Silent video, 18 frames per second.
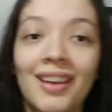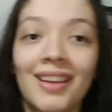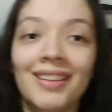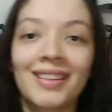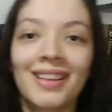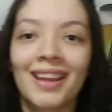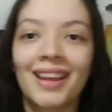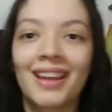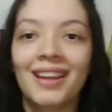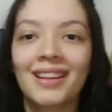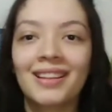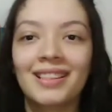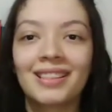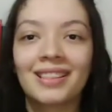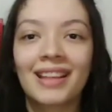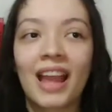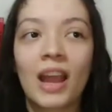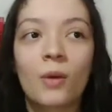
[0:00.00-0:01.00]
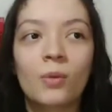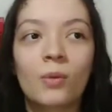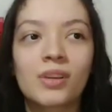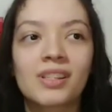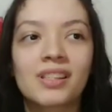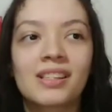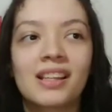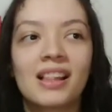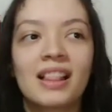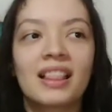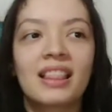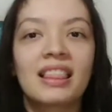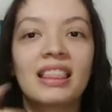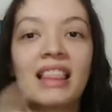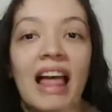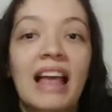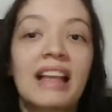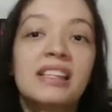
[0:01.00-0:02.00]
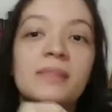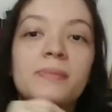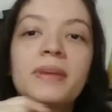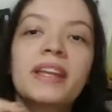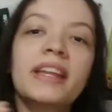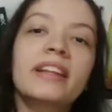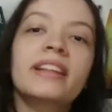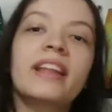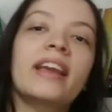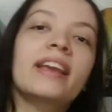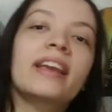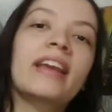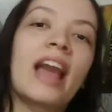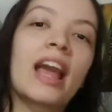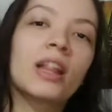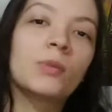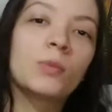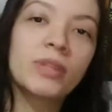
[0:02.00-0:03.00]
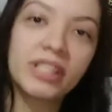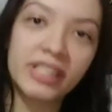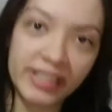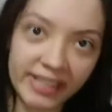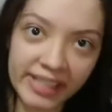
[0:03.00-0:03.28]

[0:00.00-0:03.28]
And then that was the last meeting they had with